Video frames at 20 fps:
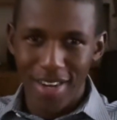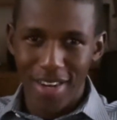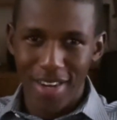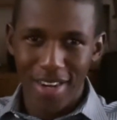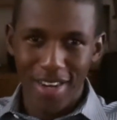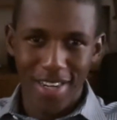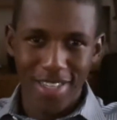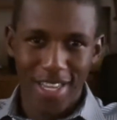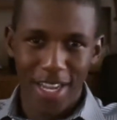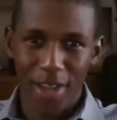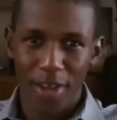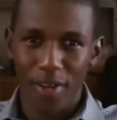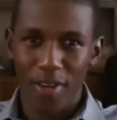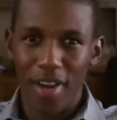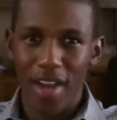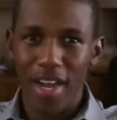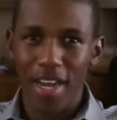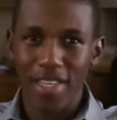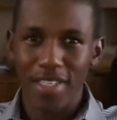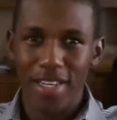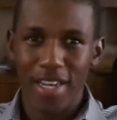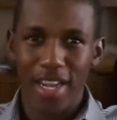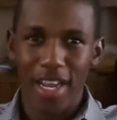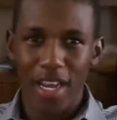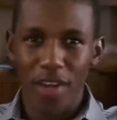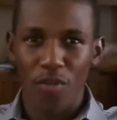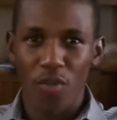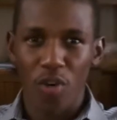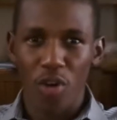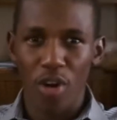Uh, thank you guys
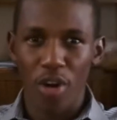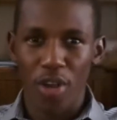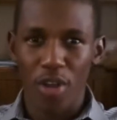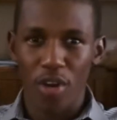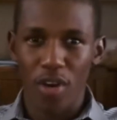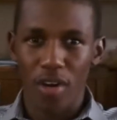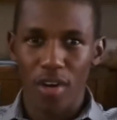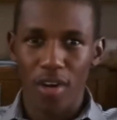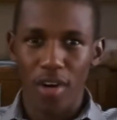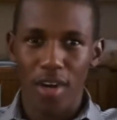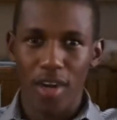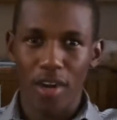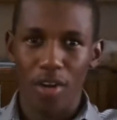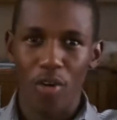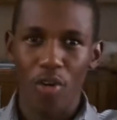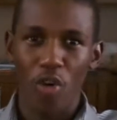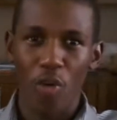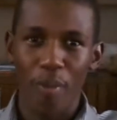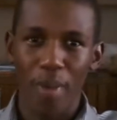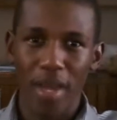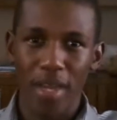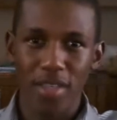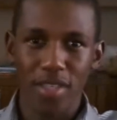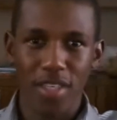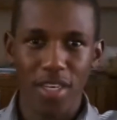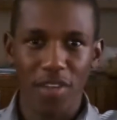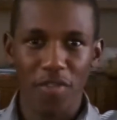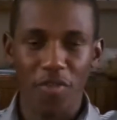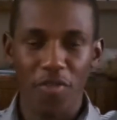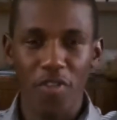again for your uh,
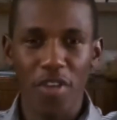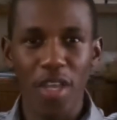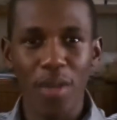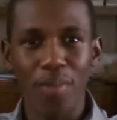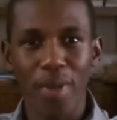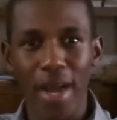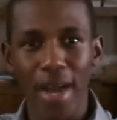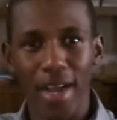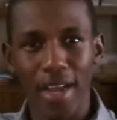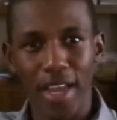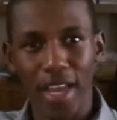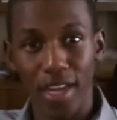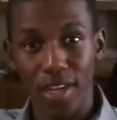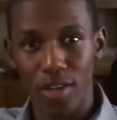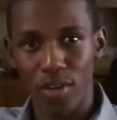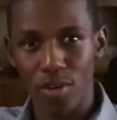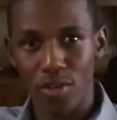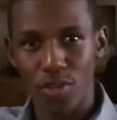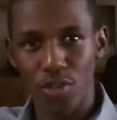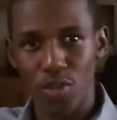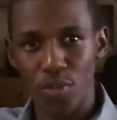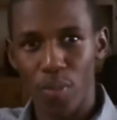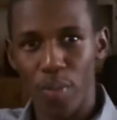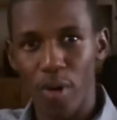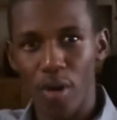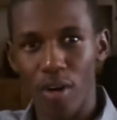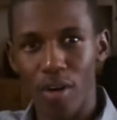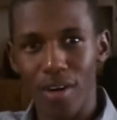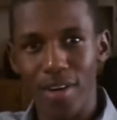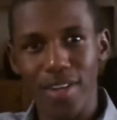comments and feedback and your
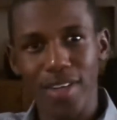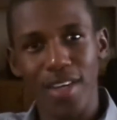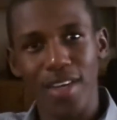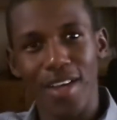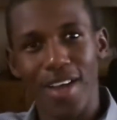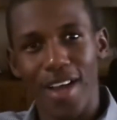support.